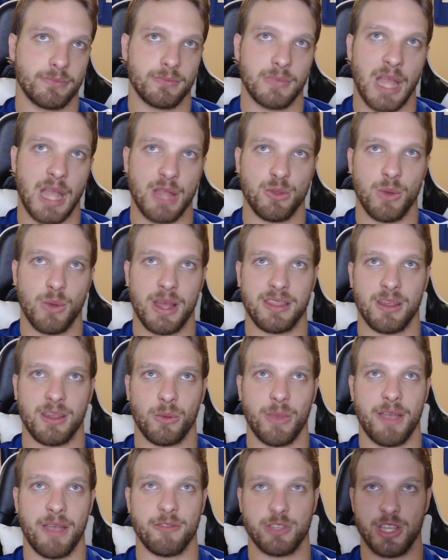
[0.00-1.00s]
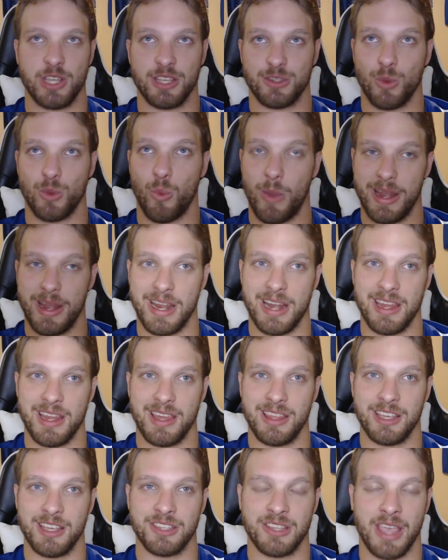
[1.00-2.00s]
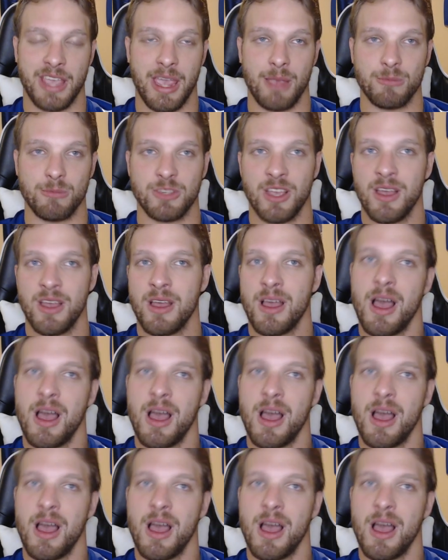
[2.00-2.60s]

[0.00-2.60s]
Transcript: Now, do I think we have a chance to win any of these games?